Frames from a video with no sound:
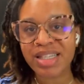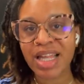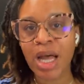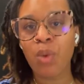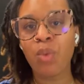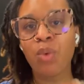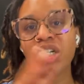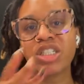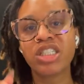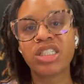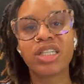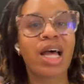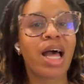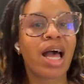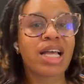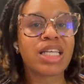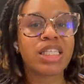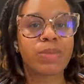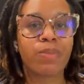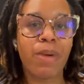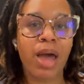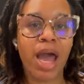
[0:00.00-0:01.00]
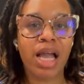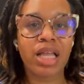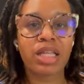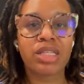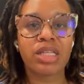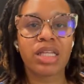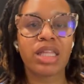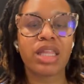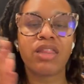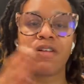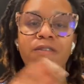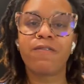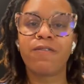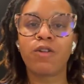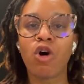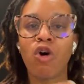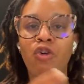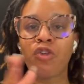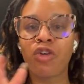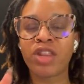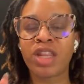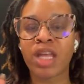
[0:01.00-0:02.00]
Like what should I expect the
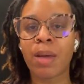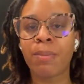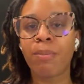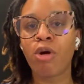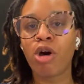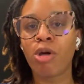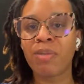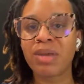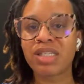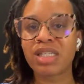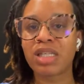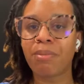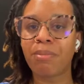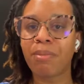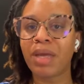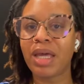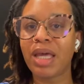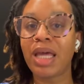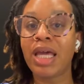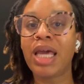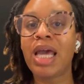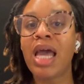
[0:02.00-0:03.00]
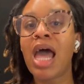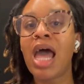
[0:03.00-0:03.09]
flow for the appointments to be?